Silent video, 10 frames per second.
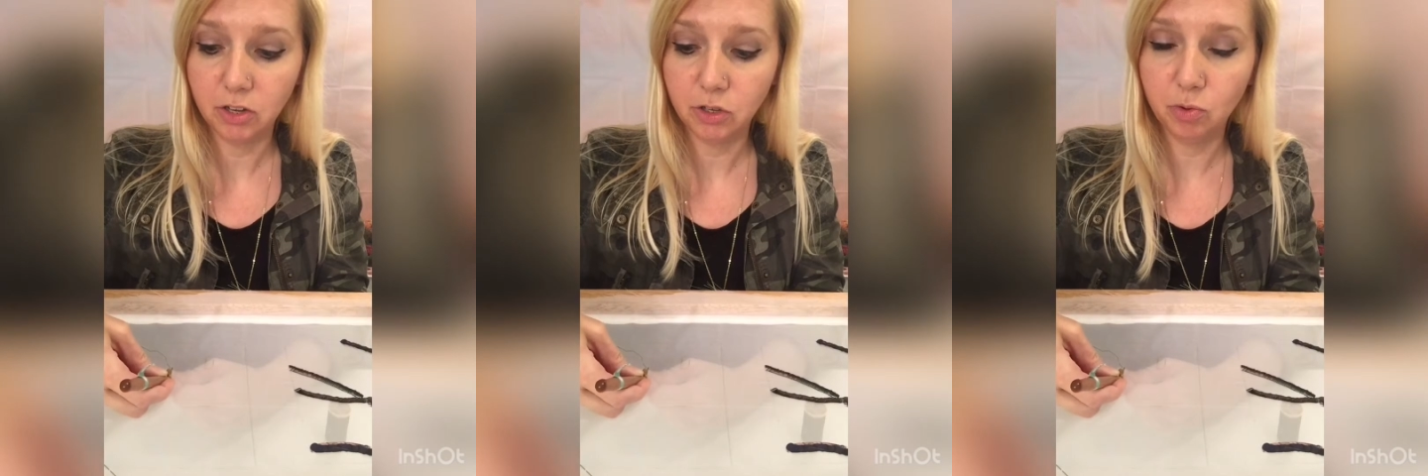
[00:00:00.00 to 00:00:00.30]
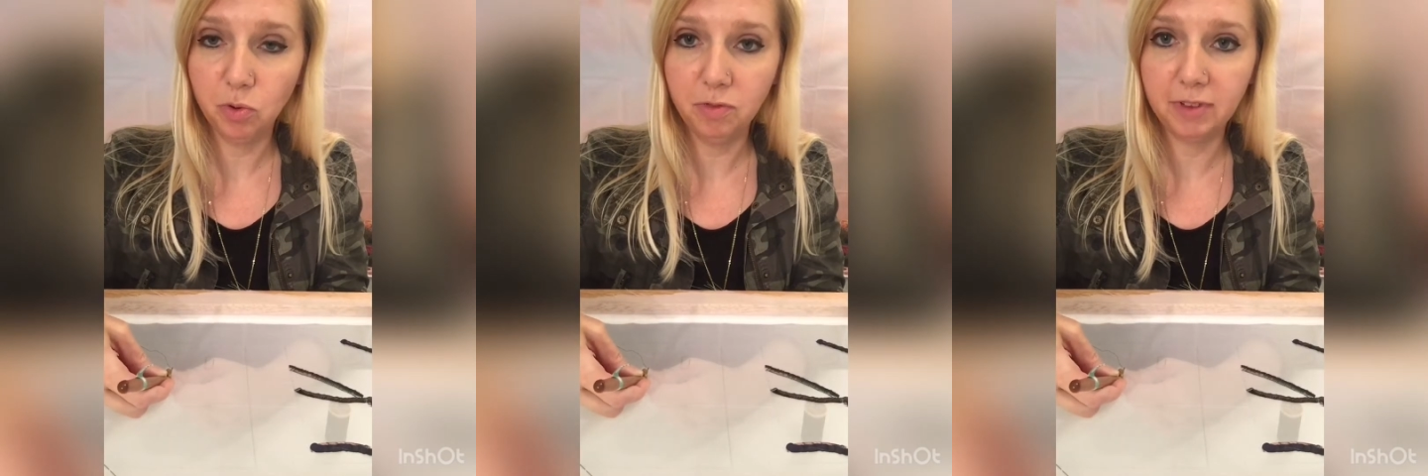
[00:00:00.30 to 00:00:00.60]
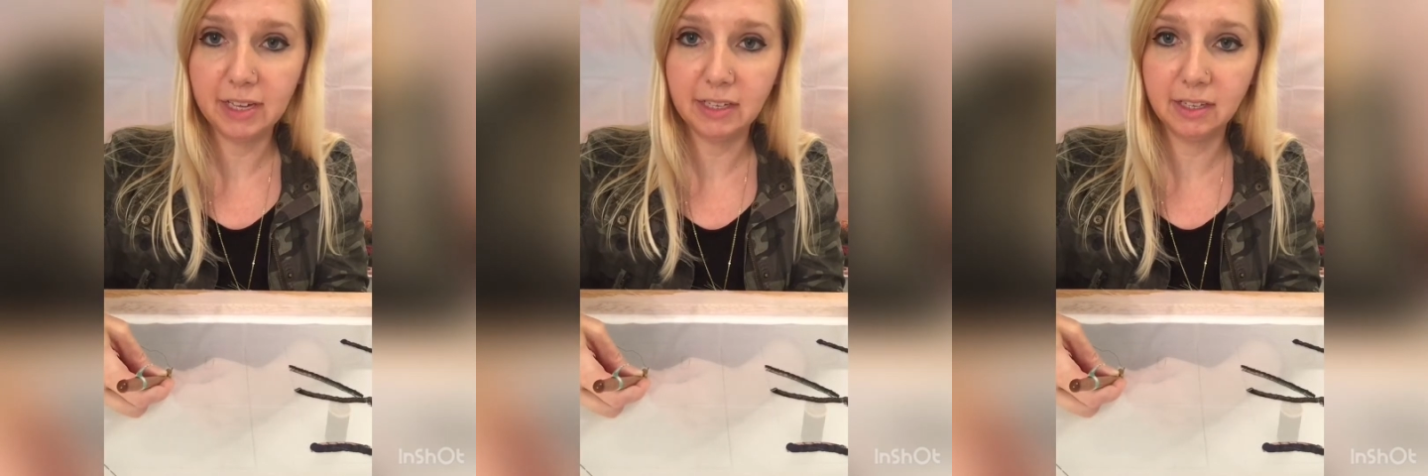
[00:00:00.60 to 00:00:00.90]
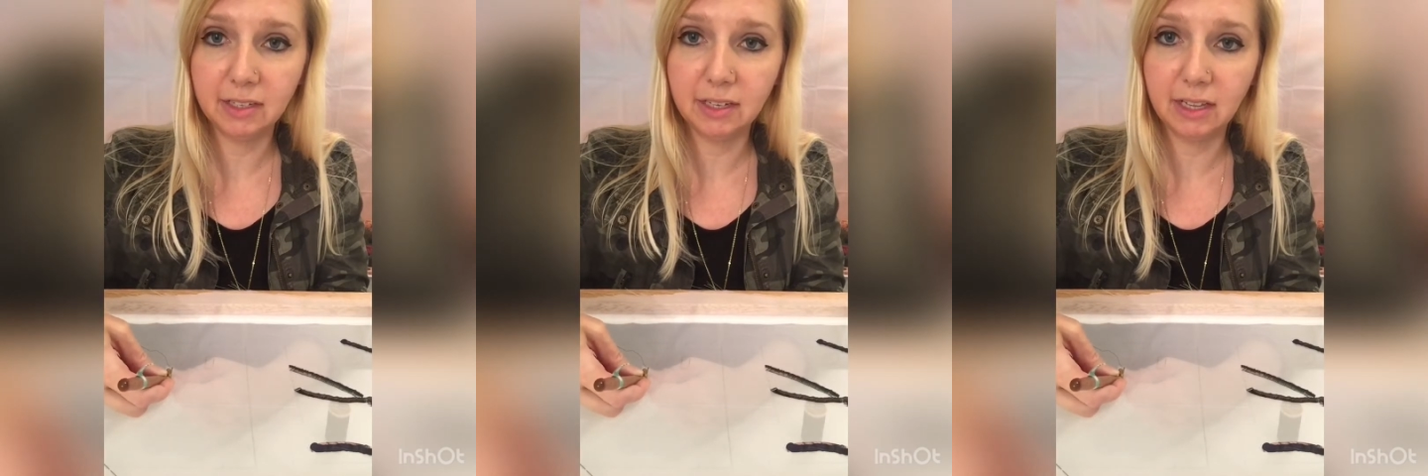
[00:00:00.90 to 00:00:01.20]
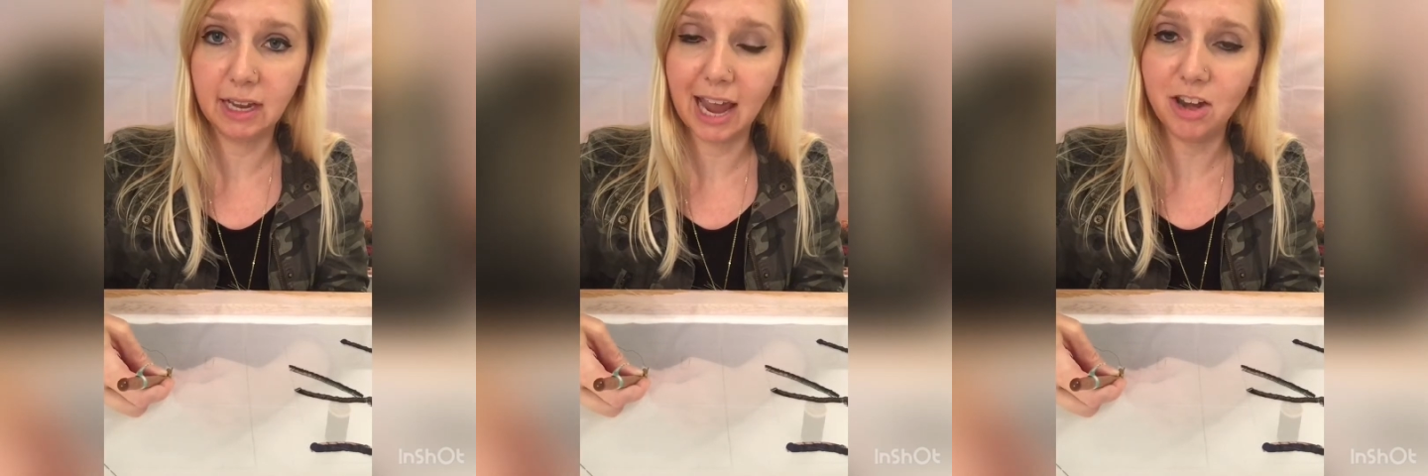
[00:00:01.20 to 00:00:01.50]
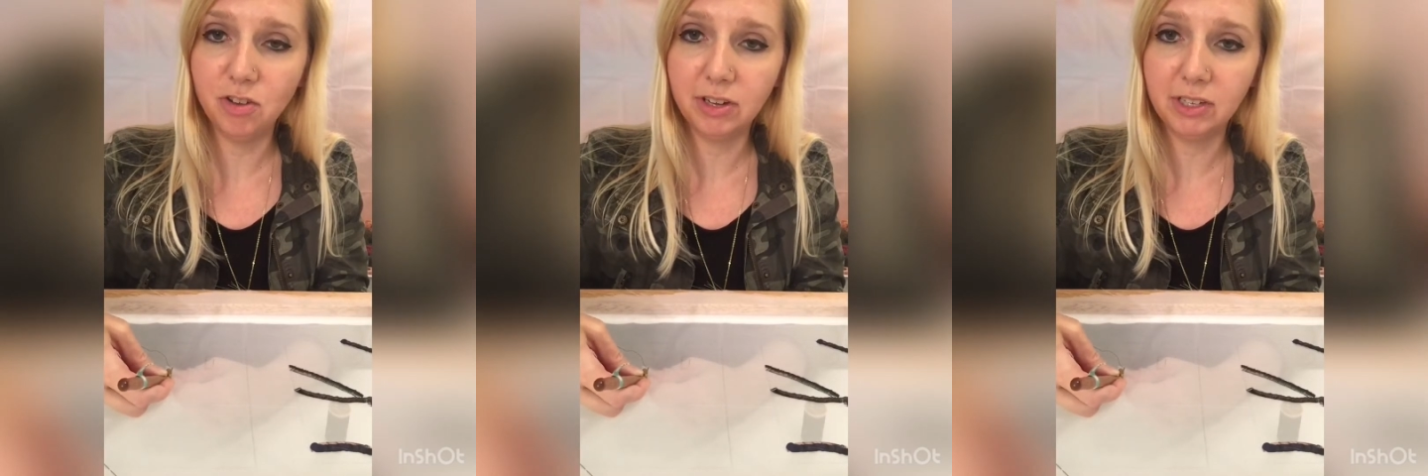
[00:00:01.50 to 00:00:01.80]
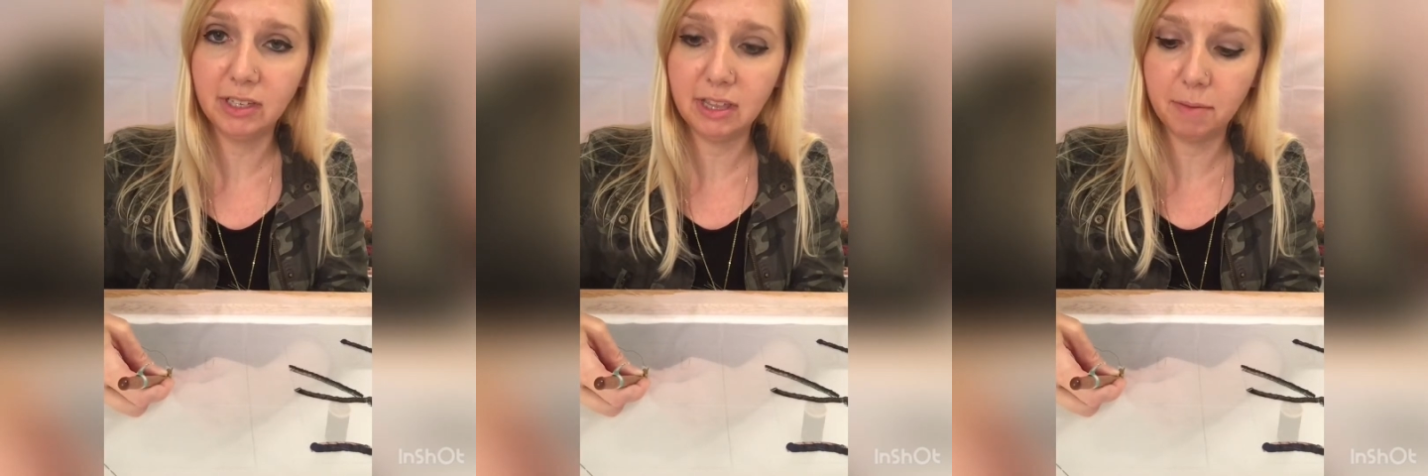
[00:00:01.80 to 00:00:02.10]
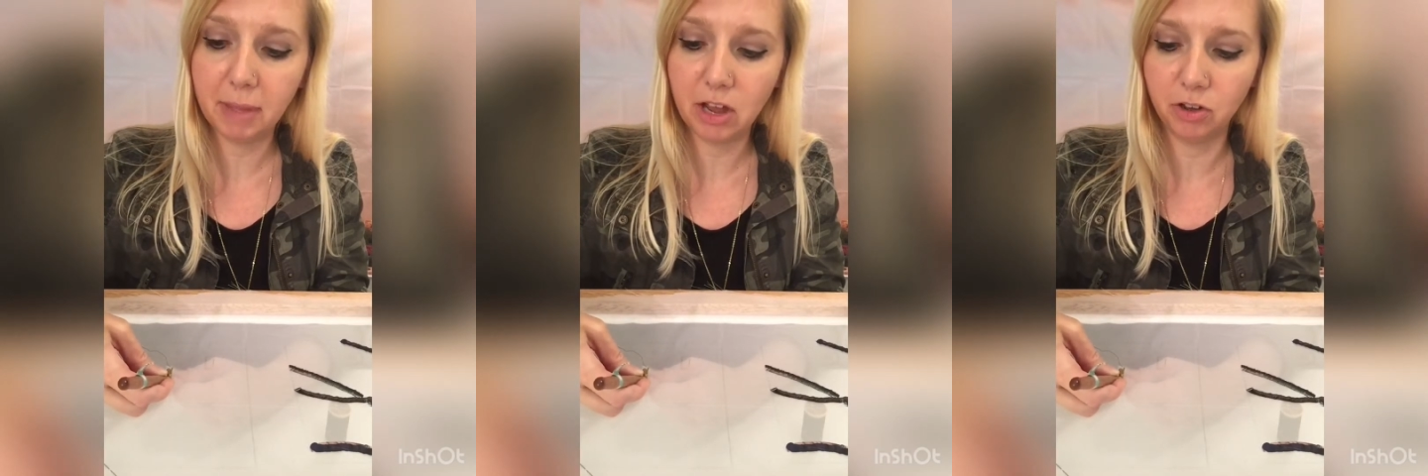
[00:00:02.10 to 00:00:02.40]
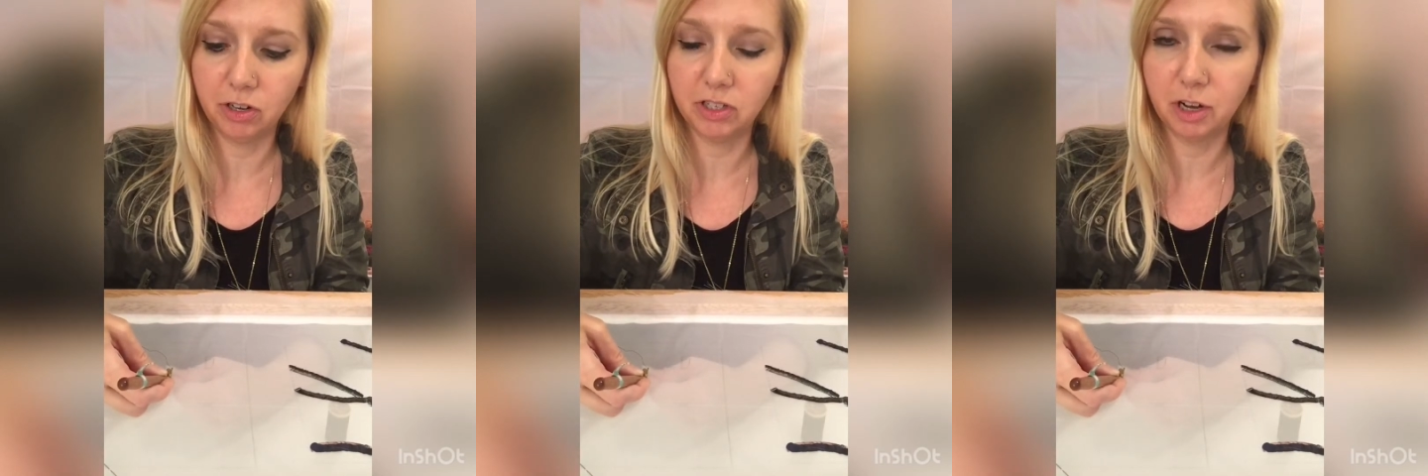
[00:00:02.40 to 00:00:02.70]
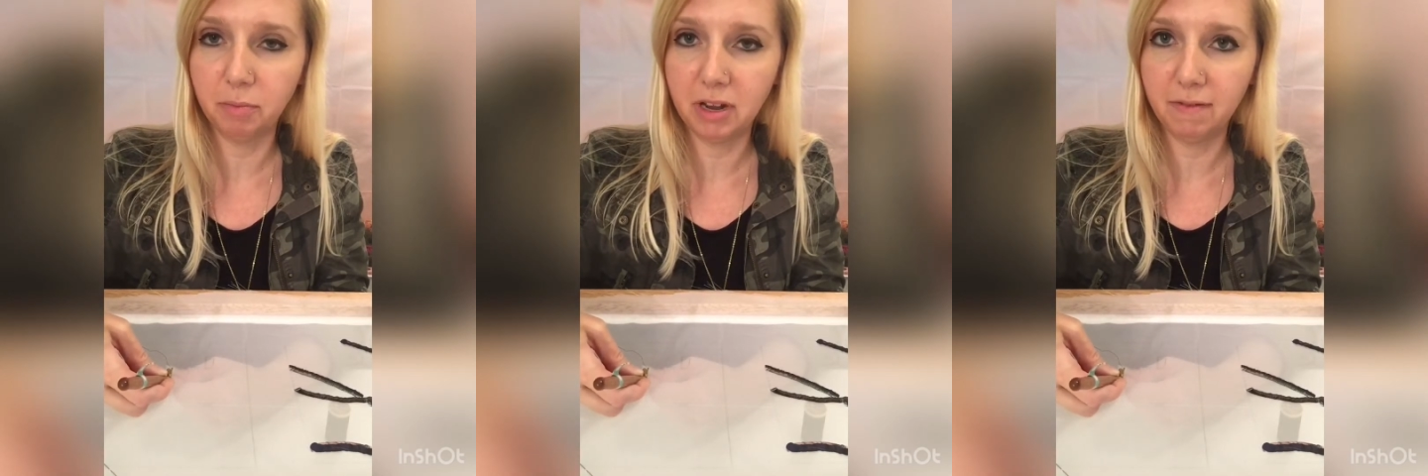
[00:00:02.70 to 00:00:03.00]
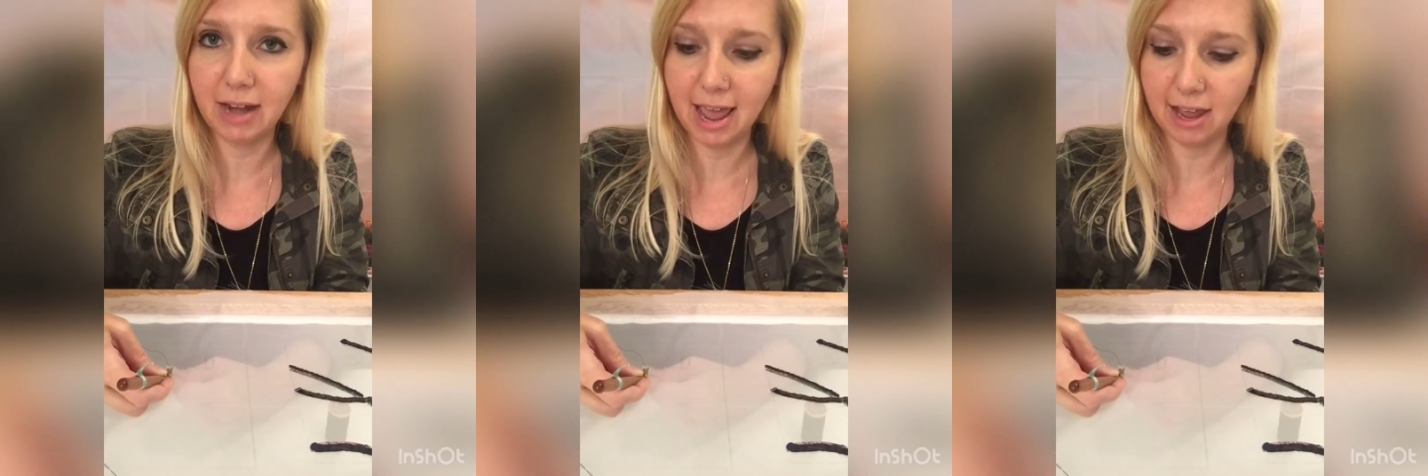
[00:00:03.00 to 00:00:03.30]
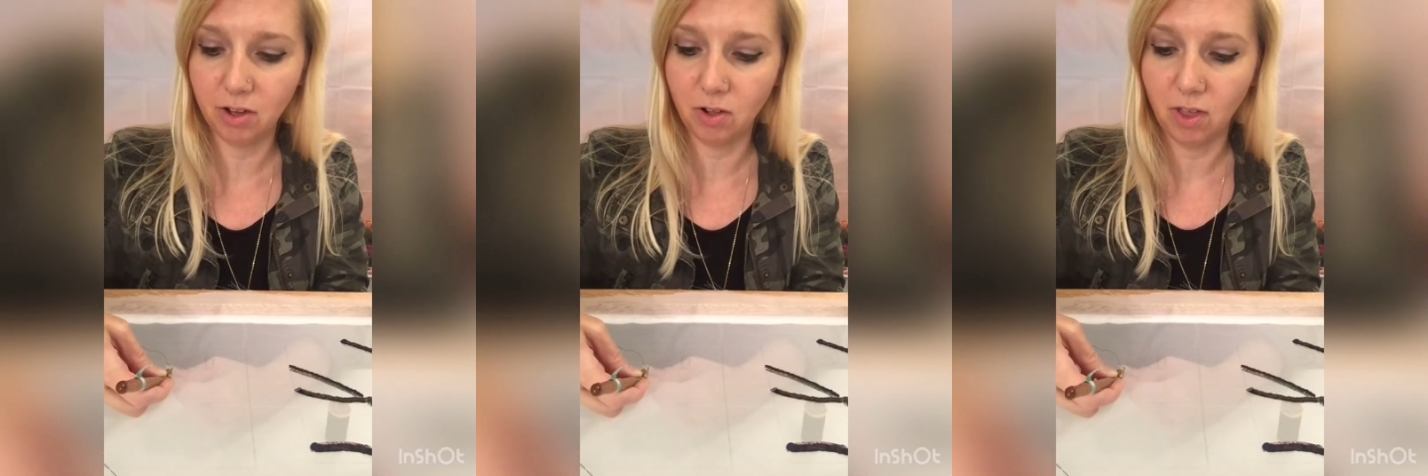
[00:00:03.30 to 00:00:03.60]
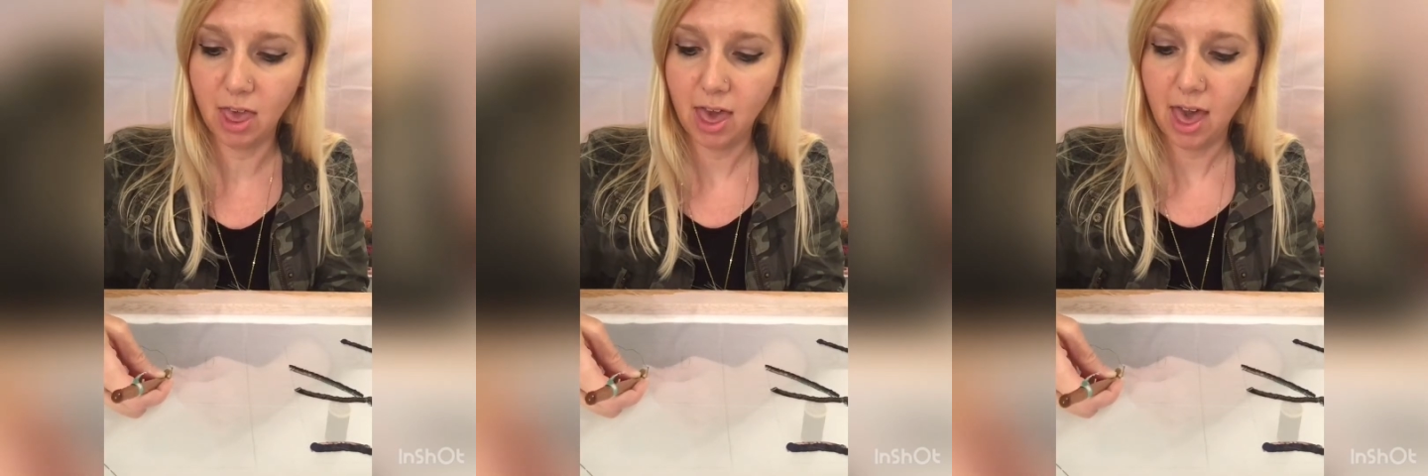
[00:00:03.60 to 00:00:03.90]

screw facing the ceiling, and you can see that my hook is on a bit of an angle,